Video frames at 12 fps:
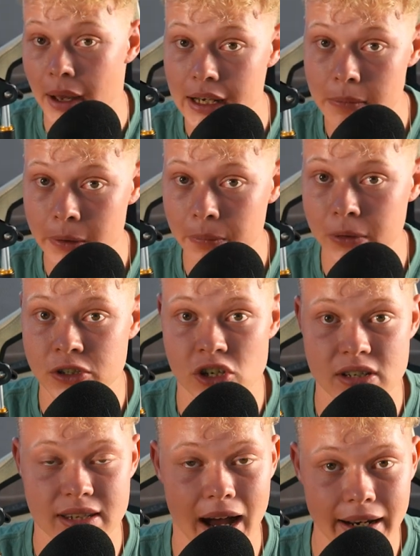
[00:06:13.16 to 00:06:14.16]
Many people
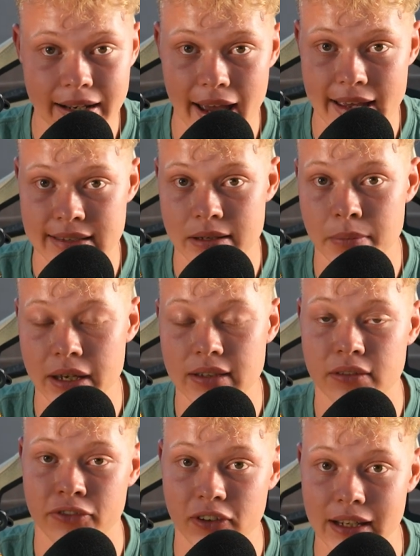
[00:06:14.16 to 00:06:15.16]
just underestimate
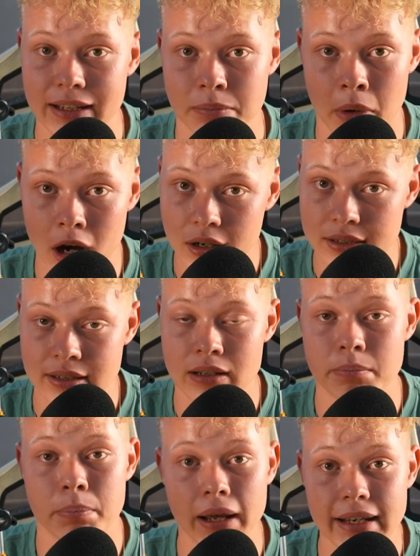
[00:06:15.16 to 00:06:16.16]
affiliate
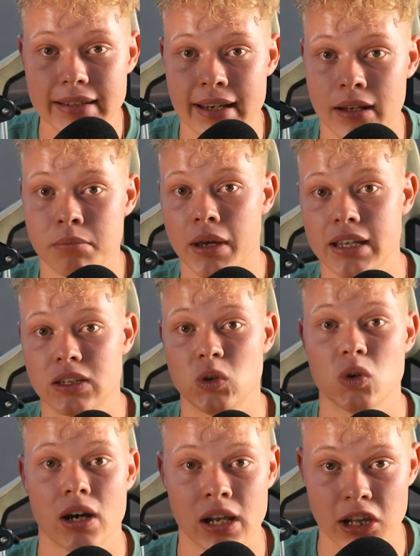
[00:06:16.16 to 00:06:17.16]
marketing, but it can make
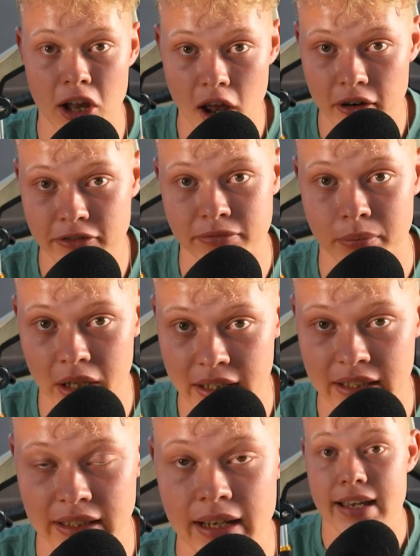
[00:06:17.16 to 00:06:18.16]
you a lot of
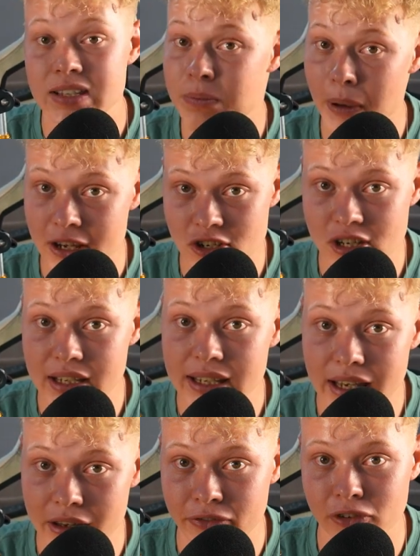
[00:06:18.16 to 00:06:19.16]
money, especially
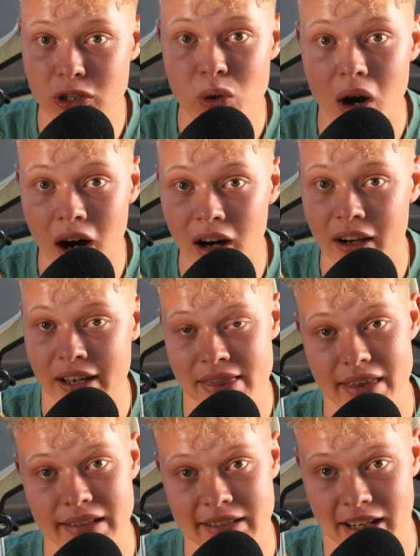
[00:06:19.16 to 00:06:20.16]
if you are in
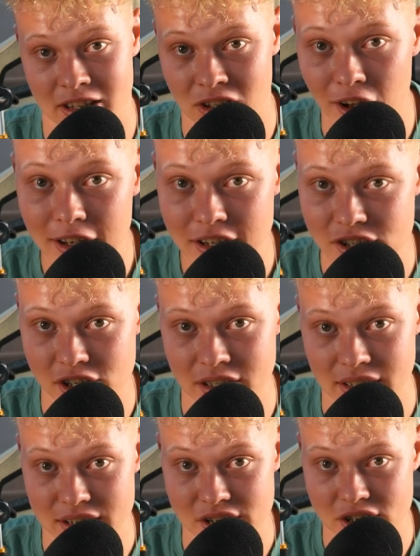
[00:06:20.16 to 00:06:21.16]
the technology
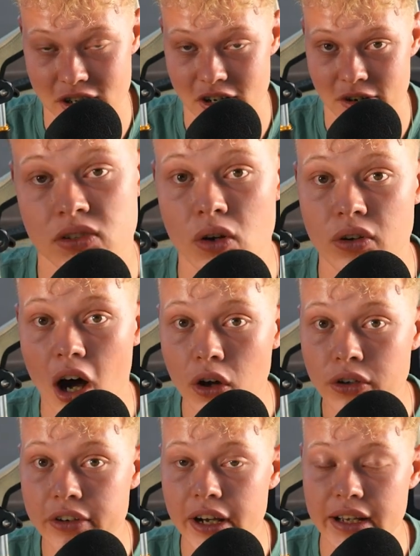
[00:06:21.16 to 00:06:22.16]
niche. So now
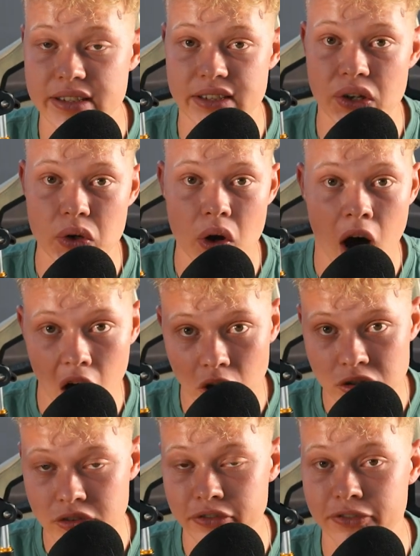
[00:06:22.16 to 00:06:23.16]
you guys know how
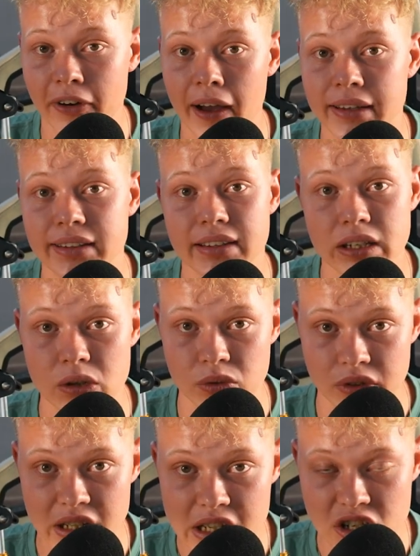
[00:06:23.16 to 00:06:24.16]
to find new
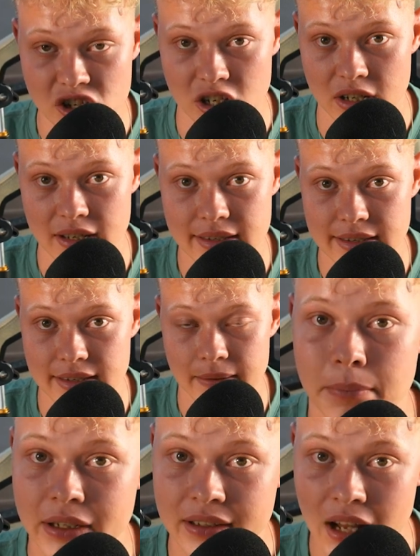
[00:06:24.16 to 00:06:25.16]
niches
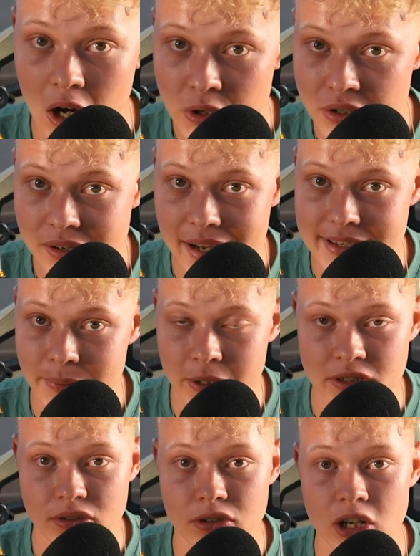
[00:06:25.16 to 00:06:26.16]
but now you guys
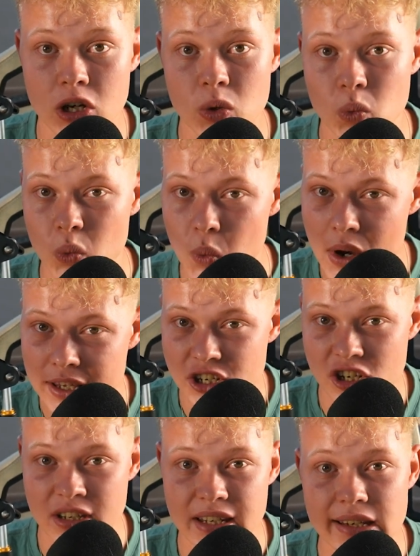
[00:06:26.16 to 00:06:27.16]
want to know
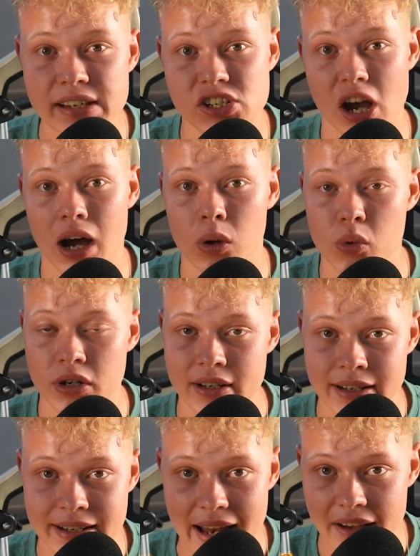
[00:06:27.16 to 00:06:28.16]
which niche I would
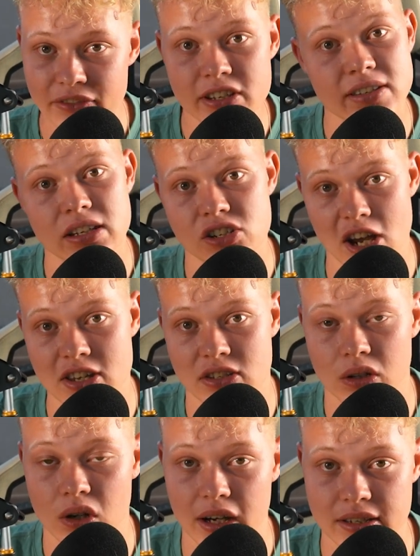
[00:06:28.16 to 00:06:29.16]
never suggest
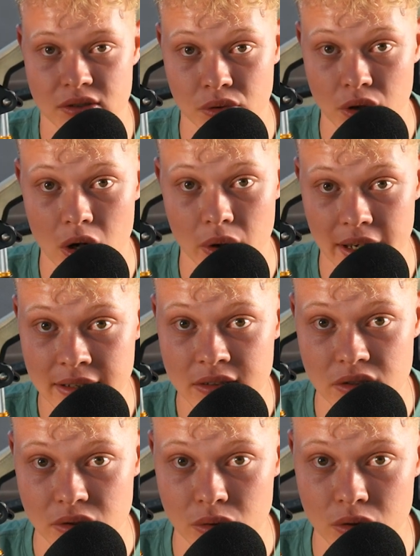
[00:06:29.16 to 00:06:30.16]
you guys to go
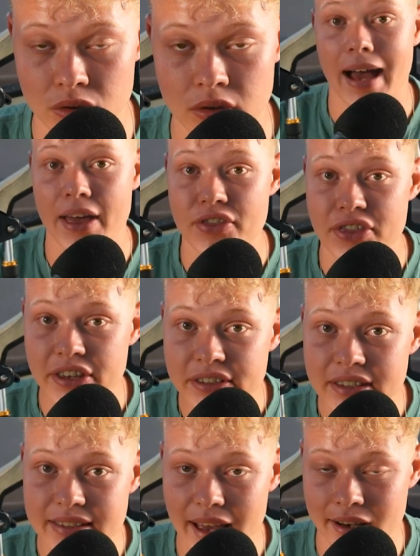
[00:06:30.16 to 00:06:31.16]
into. And this
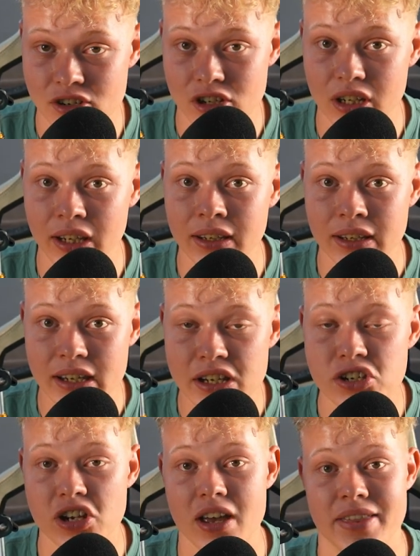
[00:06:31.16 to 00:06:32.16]
is actually a
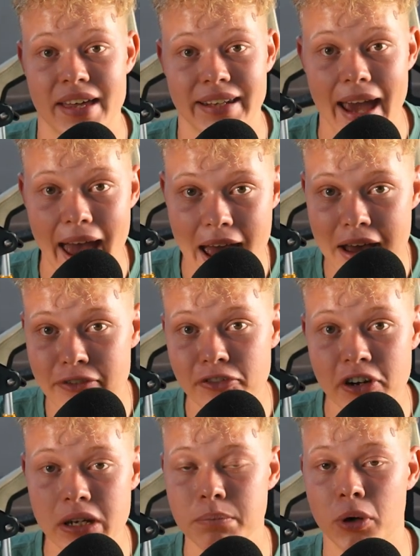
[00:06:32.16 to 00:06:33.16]
niche that
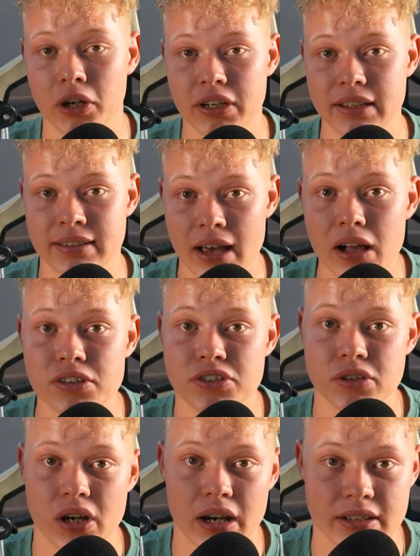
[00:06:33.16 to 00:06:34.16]
everybody tells
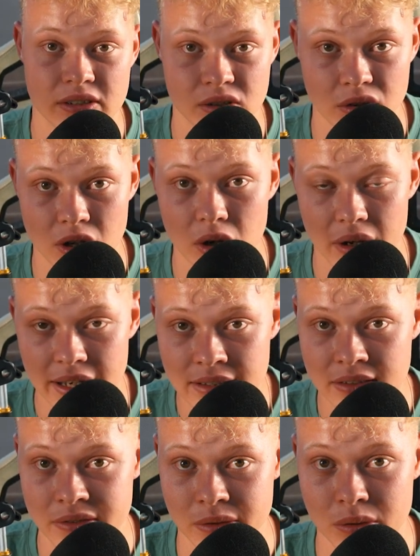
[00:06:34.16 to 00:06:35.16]
you guys to go
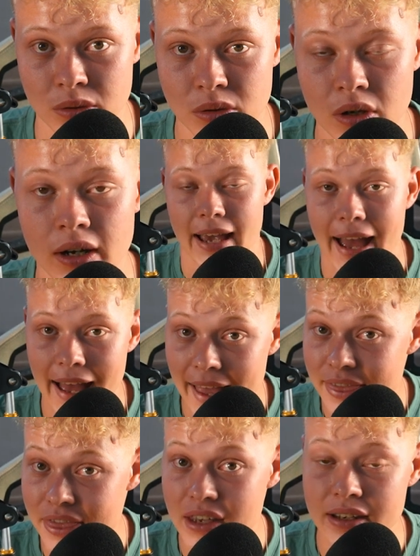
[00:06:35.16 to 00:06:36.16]
into.
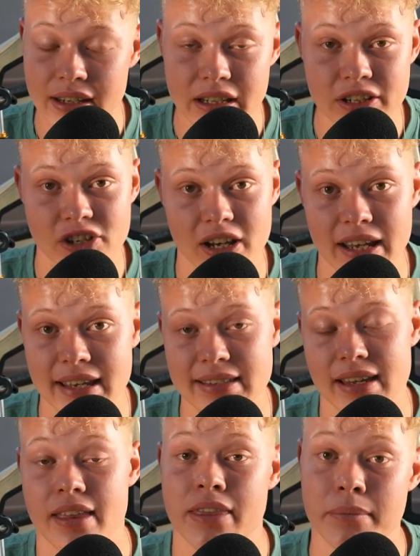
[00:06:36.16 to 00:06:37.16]
And the niche
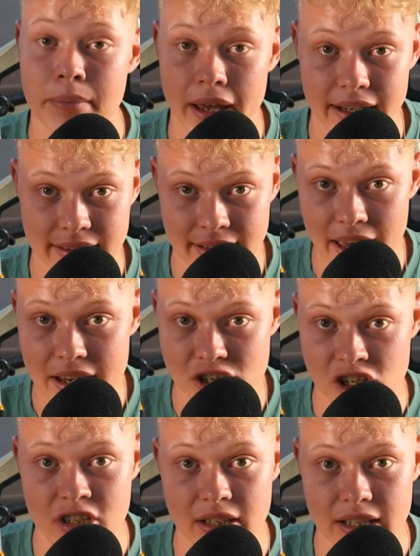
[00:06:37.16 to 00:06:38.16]
is the
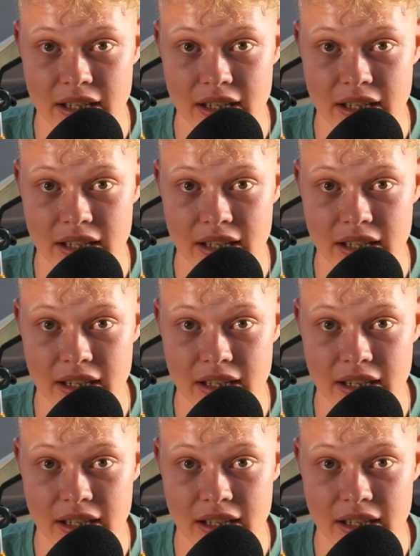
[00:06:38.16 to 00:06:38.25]
meditation